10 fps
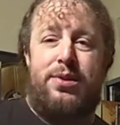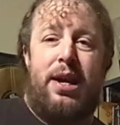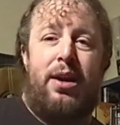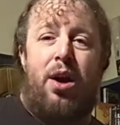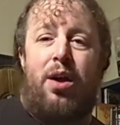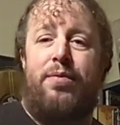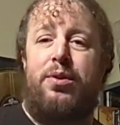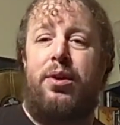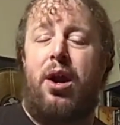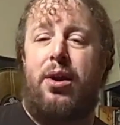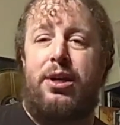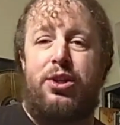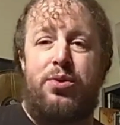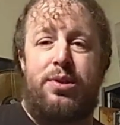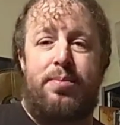like all of you that already
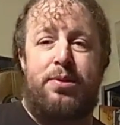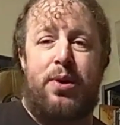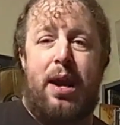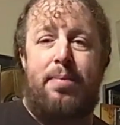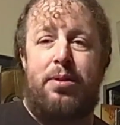do subscribe